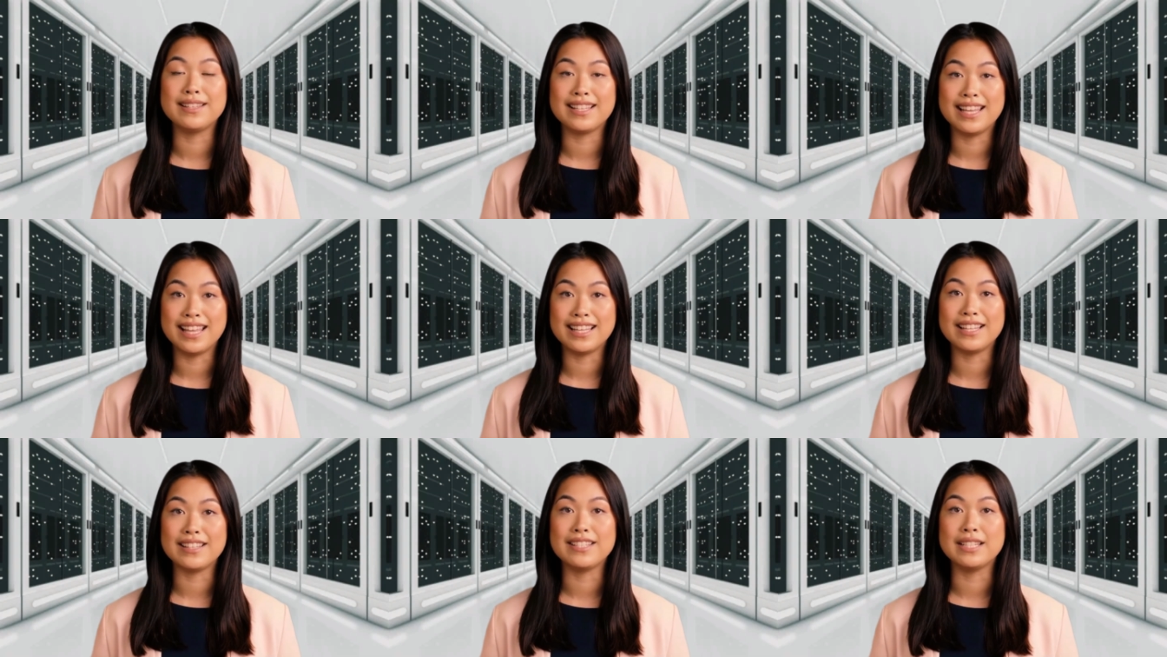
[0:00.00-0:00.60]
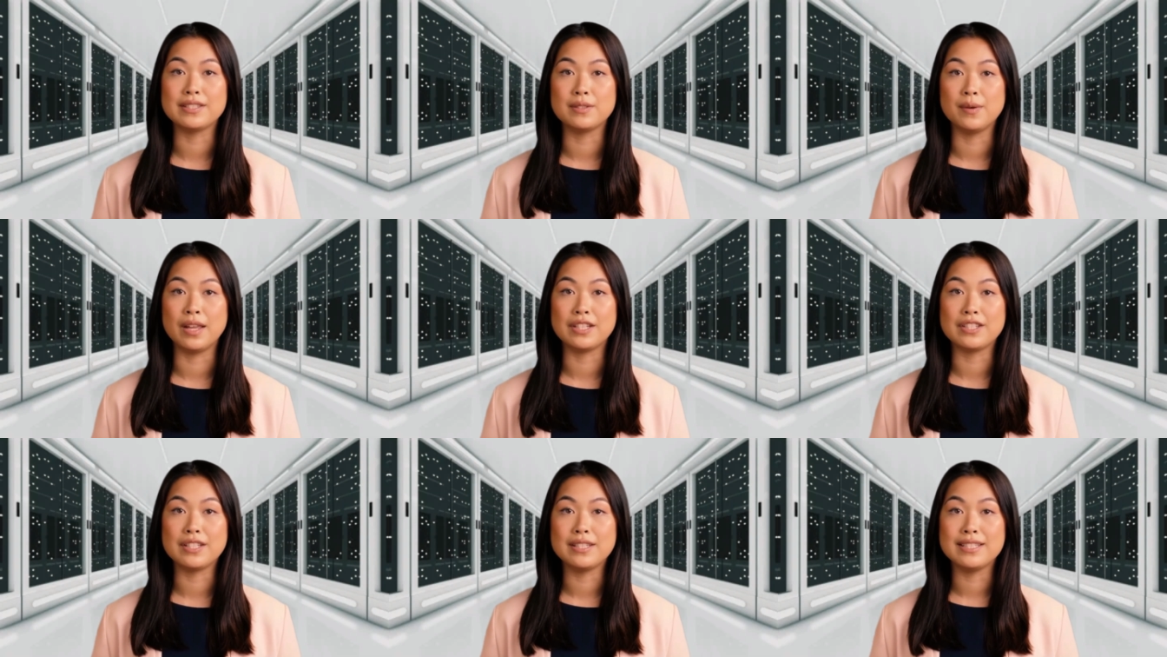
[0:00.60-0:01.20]
did any of these
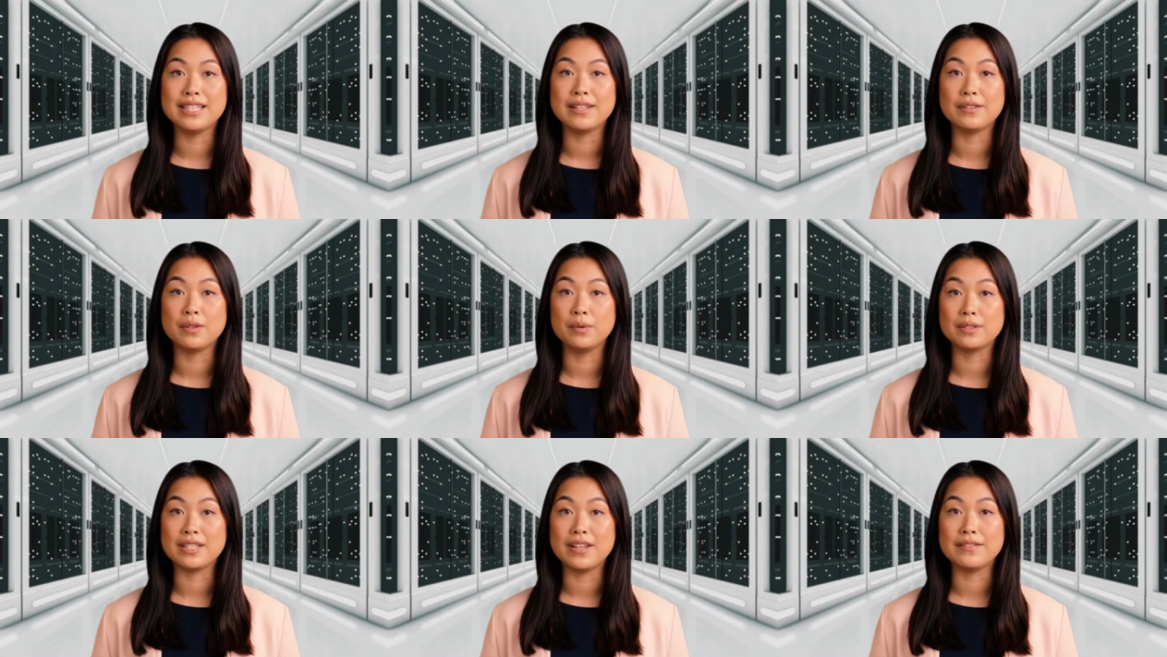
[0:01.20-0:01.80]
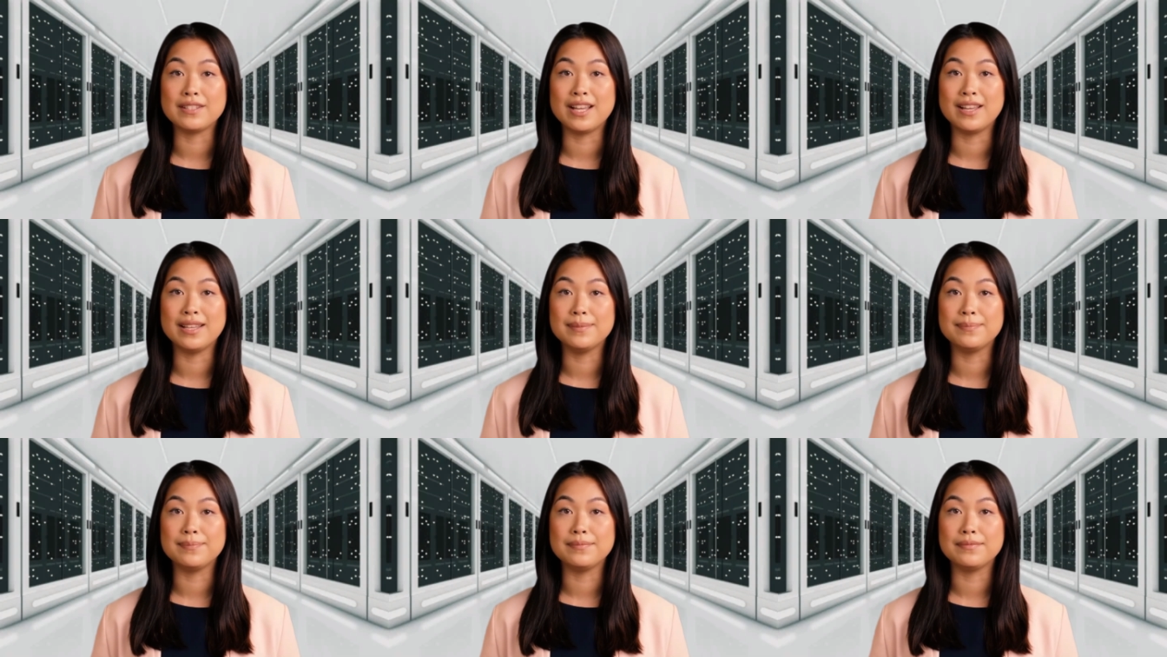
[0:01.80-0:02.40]
questions give you a tough
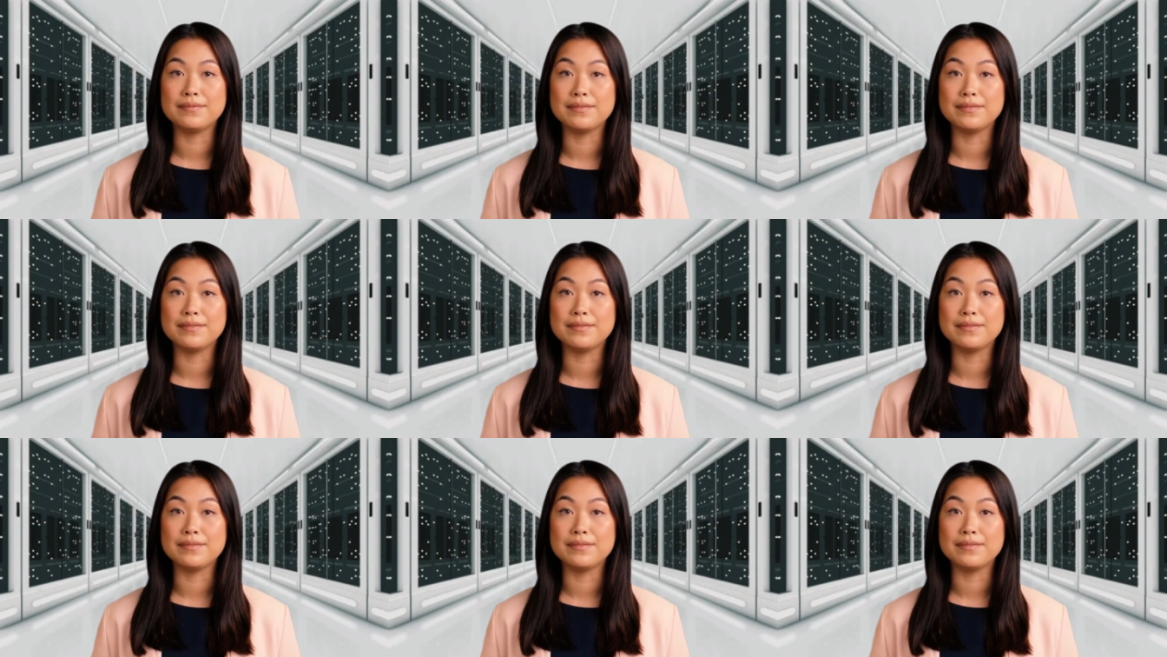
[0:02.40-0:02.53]
time?